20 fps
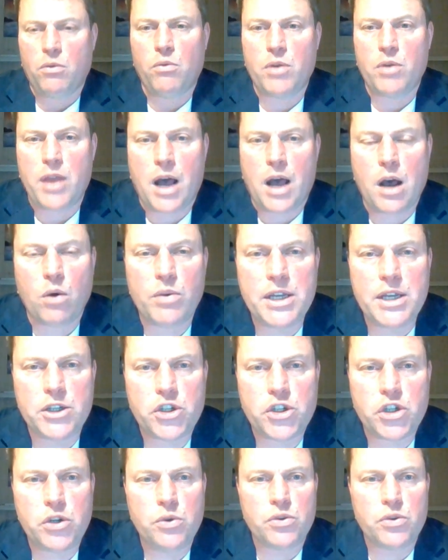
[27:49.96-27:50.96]
how we
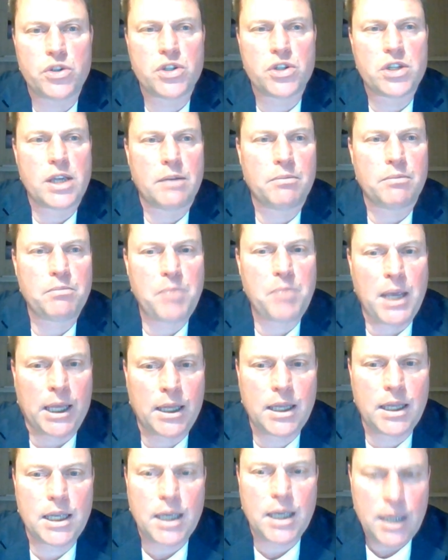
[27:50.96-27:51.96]
choose and
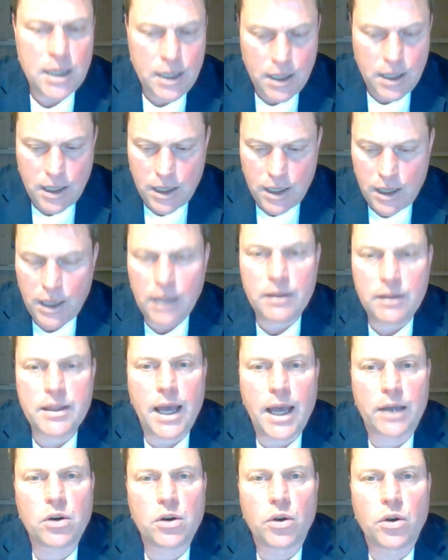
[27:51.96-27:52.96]
pick in
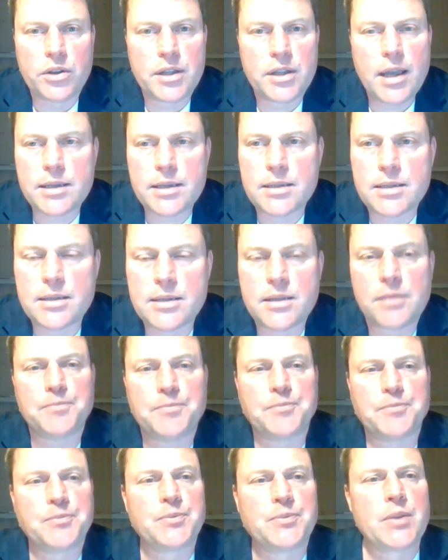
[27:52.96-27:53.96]
that context.
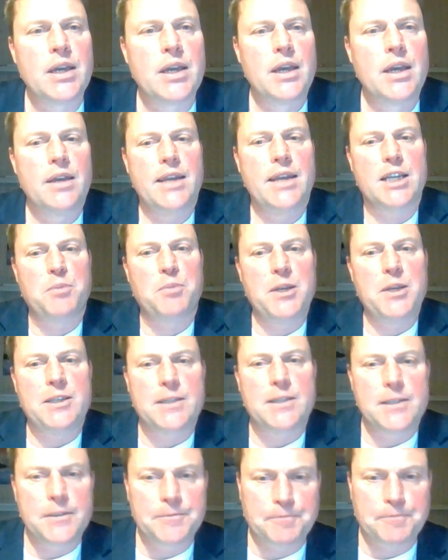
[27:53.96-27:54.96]
Next, please.